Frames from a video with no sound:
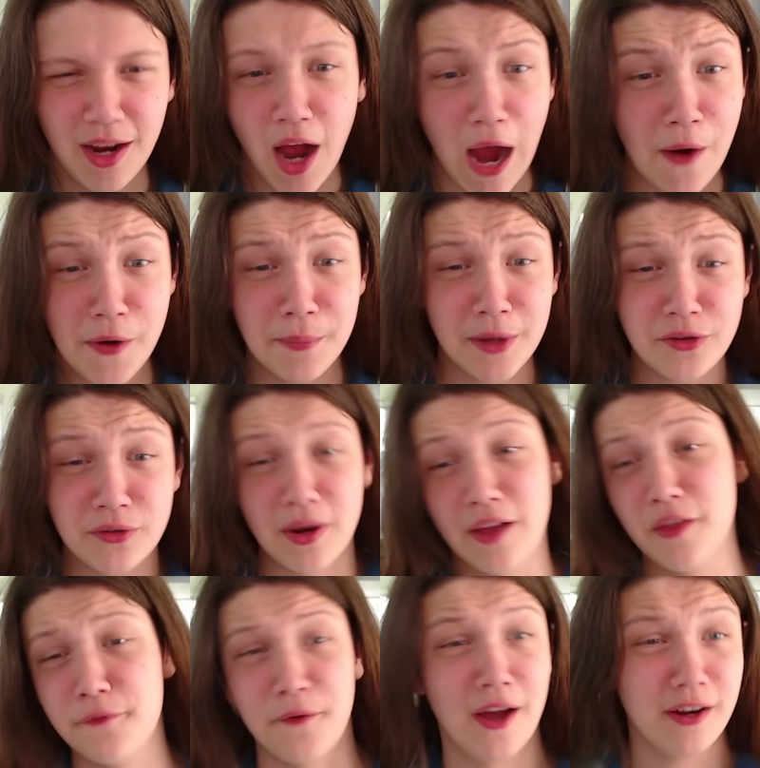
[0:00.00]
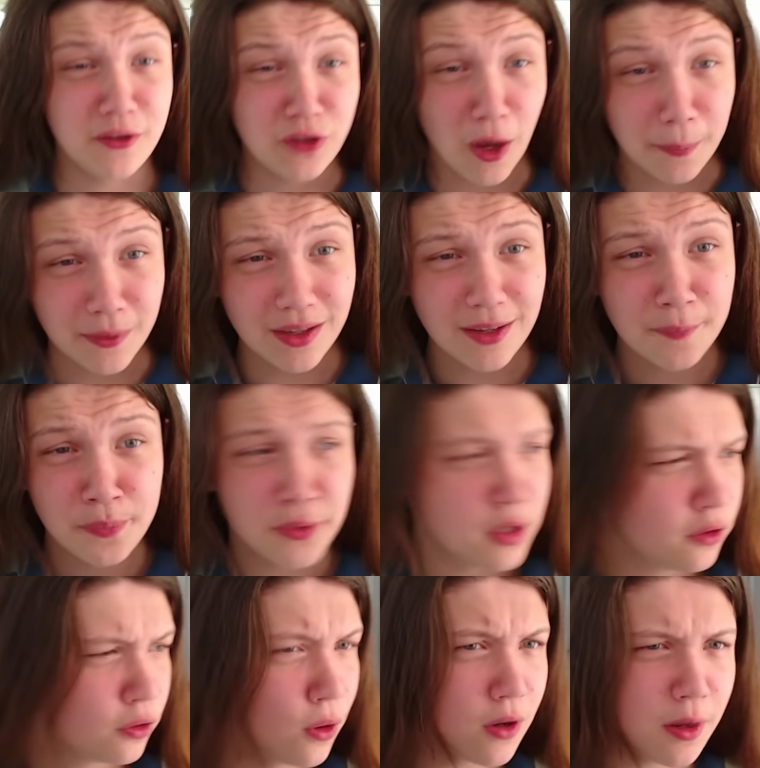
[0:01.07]
I would much rather find a topic,
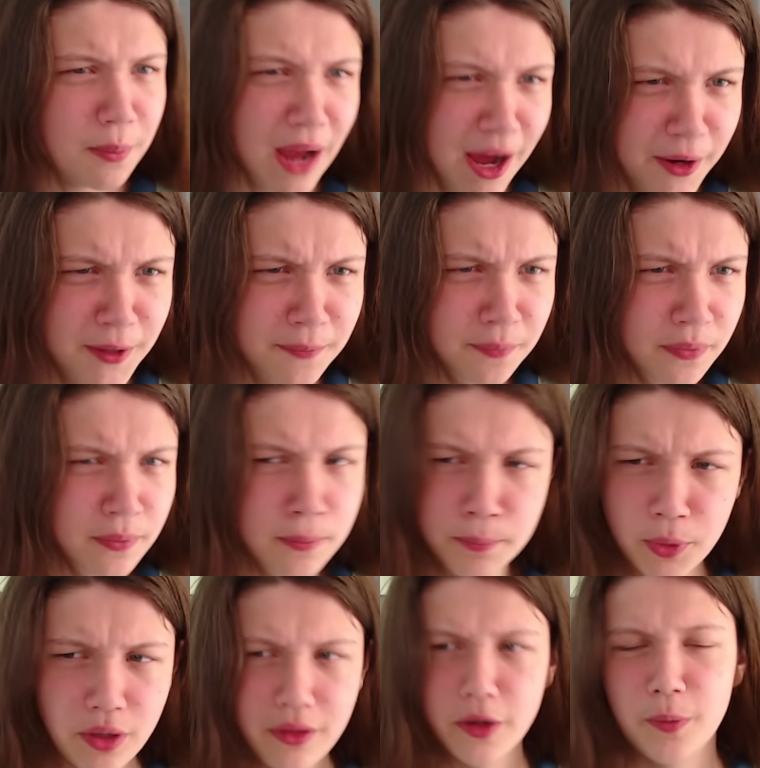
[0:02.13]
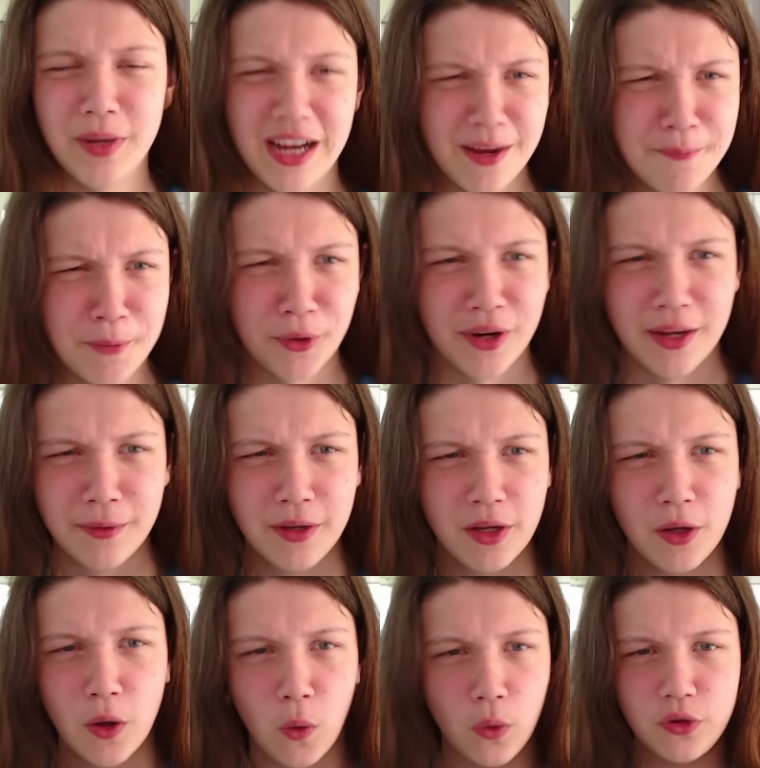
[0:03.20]
talk about it, put a little bit of input in,
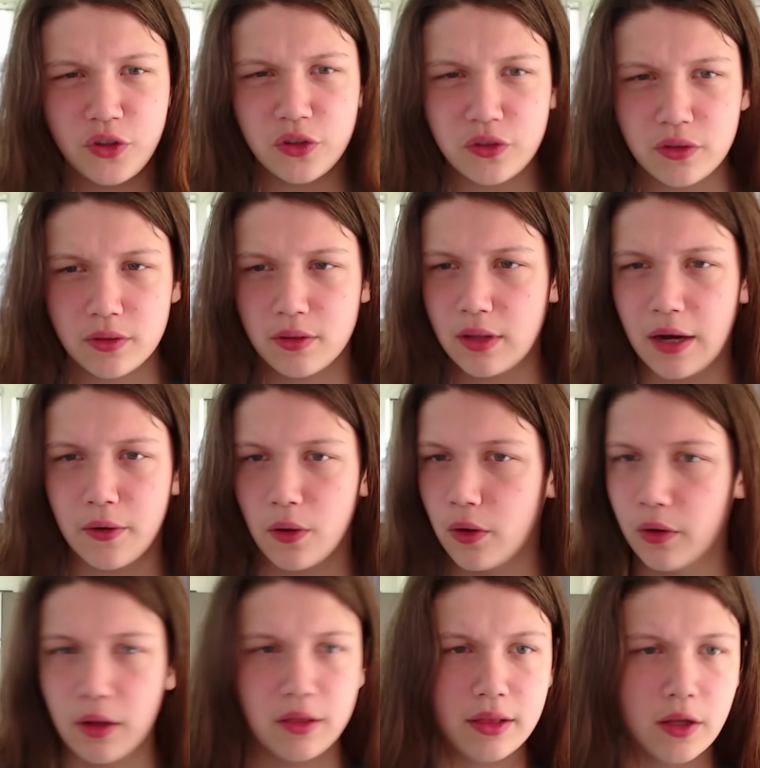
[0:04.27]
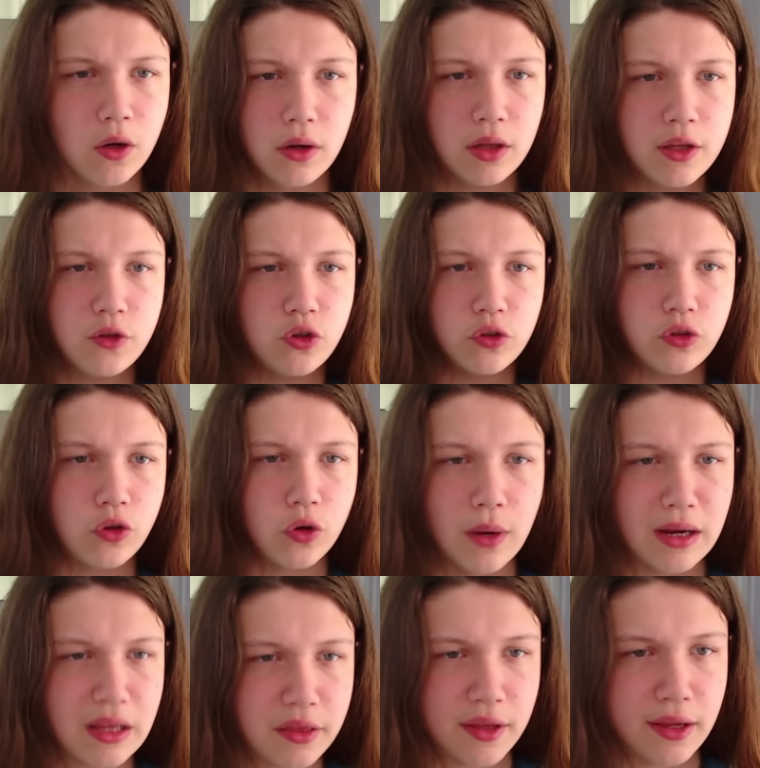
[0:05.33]
or just I don't know, literally just do
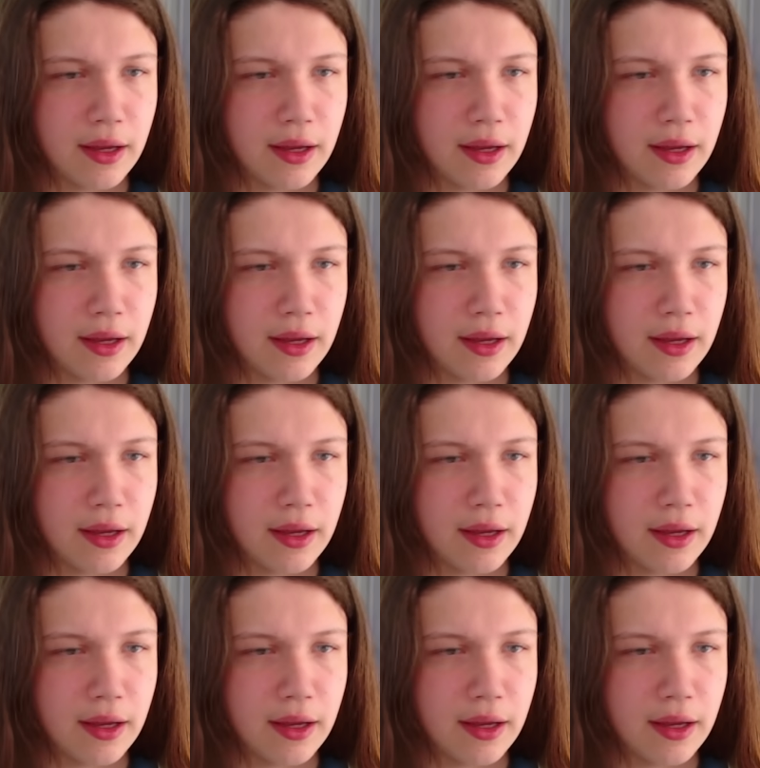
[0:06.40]
anything